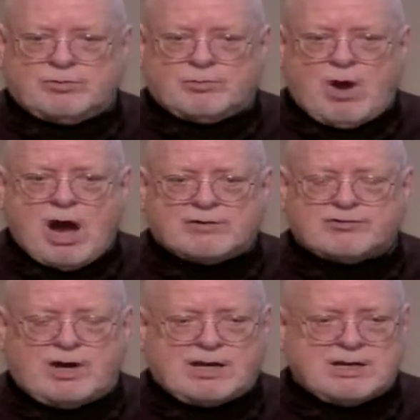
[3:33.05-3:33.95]

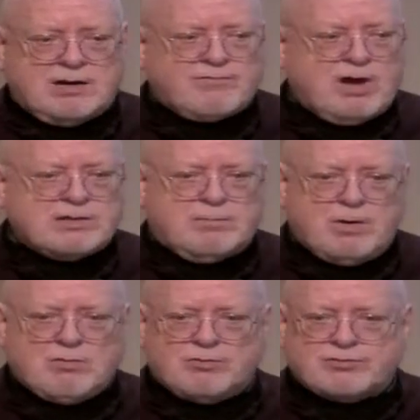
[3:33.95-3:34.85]
rocks and identify the
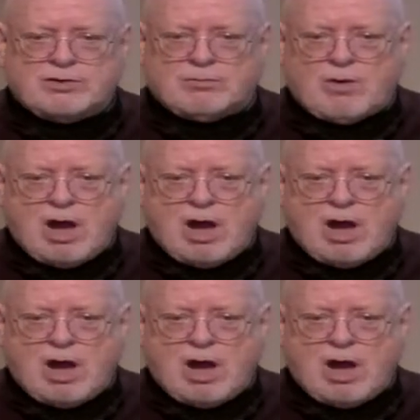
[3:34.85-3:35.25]
minerals in the